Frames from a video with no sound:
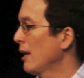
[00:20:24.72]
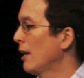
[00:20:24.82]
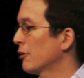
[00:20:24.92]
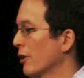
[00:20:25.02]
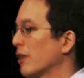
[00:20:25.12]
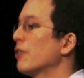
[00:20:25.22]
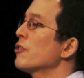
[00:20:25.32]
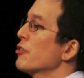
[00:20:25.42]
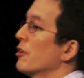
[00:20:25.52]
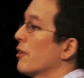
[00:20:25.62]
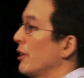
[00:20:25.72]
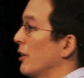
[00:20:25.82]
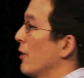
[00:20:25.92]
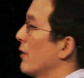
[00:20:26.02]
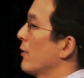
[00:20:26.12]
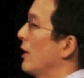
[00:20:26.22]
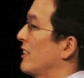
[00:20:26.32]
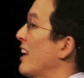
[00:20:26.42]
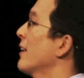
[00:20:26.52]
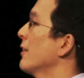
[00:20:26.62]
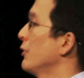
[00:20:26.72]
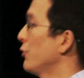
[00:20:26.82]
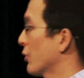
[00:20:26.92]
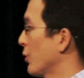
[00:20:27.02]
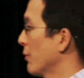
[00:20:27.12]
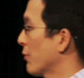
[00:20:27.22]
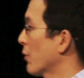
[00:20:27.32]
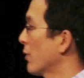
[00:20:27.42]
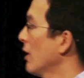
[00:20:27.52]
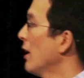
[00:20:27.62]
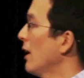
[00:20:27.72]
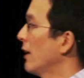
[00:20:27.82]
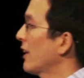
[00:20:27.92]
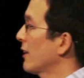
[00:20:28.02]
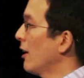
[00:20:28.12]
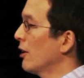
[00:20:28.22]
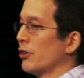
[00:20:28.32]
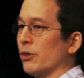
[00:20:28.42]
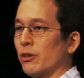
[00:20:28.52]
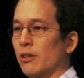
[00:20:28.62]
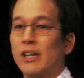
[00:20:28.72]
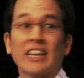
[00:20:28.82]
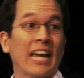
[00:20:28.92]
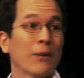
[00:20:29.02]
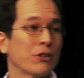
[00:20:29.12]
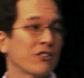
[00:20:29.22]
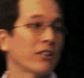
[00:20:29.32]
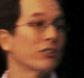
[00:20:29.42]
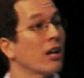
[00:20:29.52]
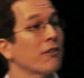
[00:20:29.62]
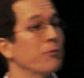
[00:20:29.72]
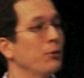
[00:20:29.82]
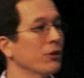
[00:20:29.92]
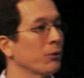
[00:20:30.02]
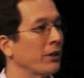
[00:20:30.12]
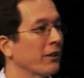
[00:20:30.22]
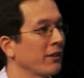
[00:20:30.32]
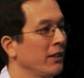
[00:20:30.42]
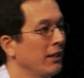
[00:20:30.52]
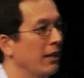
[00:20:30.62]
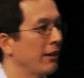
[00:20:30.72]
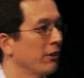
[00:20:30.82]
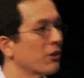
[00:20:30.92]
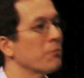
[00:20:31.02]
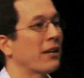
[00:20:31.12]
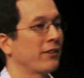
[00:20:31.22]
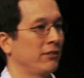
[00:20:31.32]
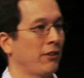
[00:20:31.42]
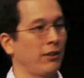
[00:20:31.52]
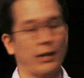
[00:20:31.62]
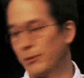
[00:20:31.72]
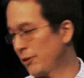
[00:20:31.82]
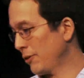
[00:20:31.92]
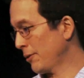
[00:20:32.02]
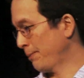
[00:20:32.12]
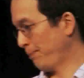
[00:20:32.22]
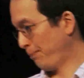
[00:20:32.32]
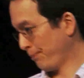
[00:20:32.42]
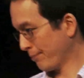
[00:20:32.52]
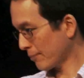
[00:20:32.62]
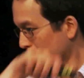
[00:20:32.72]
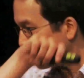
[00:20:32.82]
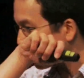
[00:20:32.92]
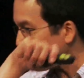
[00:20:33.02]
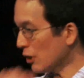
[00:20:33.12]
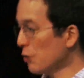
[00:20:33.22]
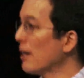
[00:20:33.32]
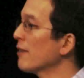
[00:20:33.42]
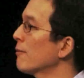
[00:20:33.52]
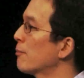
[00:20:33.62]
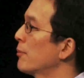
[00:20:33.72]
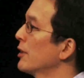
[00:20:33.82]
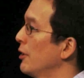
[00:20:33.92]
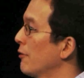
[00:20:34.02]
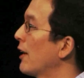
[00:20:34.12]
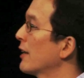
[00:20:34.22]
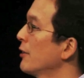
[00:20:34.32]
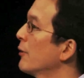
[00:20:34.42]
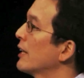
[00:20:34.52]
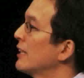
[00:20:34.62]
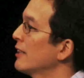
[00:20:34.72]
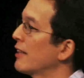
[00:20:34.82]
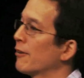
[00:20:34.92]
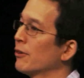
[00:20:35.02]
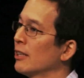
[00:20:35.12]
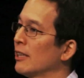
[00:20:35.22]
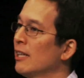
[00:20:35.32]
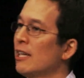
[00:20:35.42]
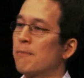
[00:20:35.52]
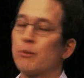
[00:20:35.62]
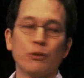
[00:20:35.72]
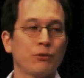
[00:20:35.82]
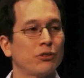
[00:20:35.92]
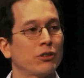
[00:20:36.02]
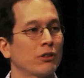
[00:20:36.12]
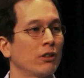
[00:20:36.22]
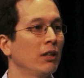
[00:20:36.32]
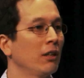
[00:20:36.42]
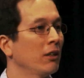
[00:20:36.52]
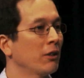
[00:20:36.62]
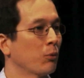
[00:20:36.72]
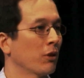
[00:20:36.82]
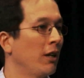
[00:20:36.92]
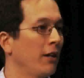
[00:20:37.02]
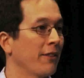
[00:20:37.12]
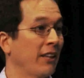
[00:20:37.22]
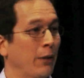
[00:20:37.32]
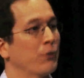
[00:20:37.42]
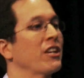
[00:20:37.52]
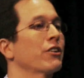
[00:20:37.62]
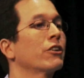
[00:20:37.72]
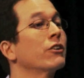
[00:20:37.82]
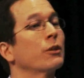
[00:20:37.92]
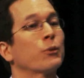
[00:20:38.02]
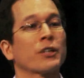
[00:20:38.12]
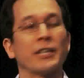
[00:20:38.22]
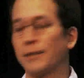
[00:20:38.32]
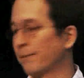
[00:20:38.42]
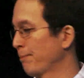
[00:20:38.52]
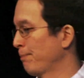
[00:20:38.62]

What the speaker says: And so I encourage you to attend a user group for a technology or a language that you're not familiar with, and learn about these other languages. You might find a new idea that really improves the language that you're currently working in.